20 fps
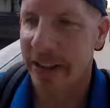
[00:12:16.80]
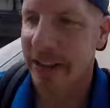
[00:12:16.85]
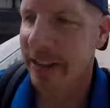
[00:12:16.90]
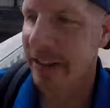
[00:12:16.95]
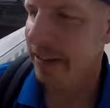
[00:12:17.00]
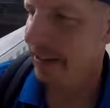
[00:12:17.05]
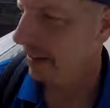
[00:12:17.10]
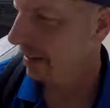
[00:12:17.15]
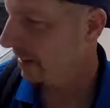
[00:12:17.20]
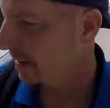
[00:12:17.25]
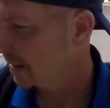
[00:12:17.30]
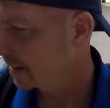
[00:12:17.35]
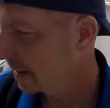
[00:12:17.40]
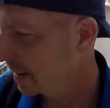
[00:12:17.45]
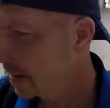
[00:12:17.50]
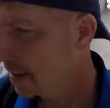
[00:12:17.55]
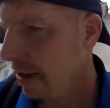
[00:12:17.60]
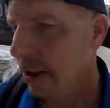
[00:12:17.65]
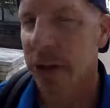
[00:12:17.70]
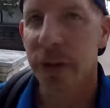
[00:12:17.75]
a
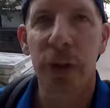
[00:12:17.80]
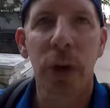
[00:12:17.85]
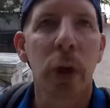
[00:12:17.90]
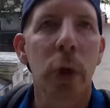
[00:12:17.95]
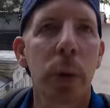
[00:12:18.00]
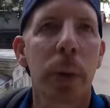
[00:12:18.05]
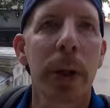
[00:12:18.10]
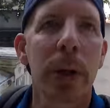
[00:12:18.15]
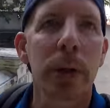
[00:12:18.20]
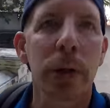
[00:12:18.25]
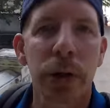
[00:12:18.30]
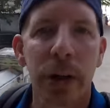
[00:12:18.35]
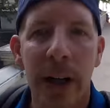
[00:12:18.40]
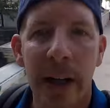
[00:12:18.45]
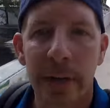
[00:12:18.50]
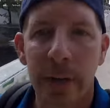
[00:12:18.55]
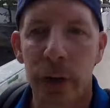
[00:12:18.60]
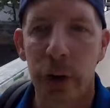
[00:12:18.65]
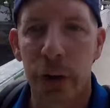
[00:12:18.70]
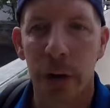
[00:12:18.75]
two-wheel
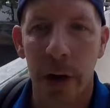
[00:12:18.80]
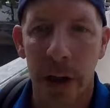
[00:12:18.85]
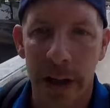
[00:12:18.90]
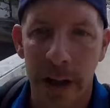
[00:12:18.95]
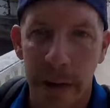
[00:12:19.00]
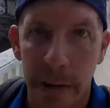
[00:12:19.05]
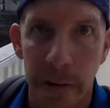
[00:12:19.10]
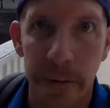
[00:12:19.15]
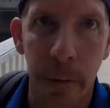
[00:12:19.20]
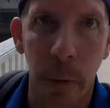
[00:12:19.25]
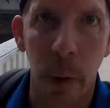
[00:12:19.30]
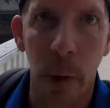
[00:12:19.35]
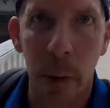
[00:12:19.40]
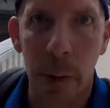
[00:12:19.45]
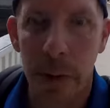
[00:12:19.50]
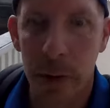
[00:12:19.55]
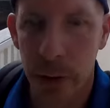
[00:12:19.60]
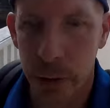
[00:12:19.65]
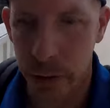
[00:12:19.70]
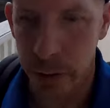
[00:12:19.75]
drive truck in a
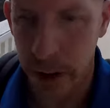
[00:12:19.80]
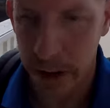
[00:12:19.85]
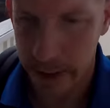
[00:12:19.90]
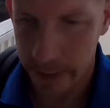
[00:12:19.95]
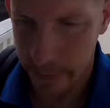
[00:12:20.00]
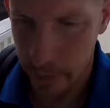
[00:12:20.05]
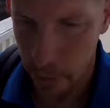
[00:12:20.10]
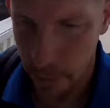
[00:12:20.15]
four-wheel drive